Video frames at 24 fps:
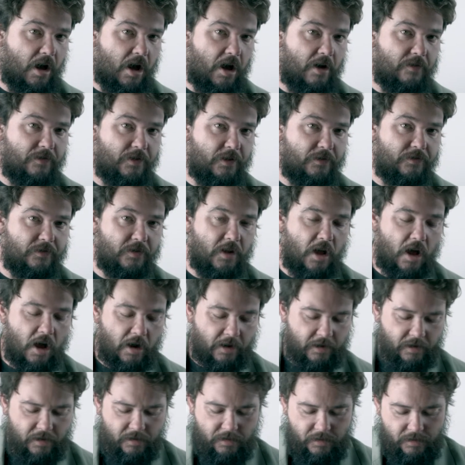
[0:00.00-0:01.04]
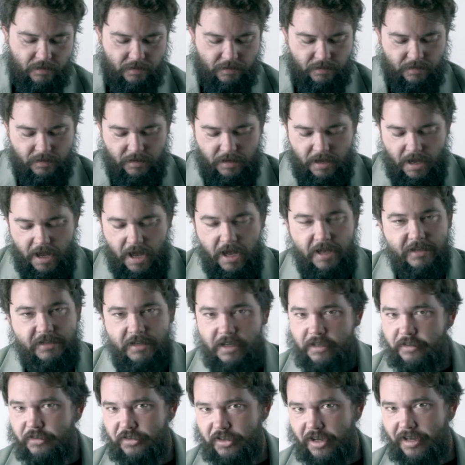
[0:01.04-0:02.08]
of the Flock. Is
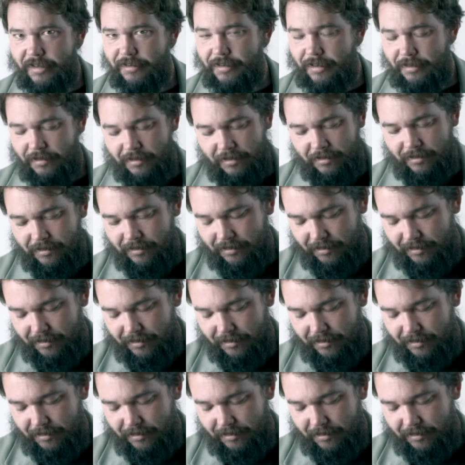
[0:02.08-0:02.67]
this Jesus?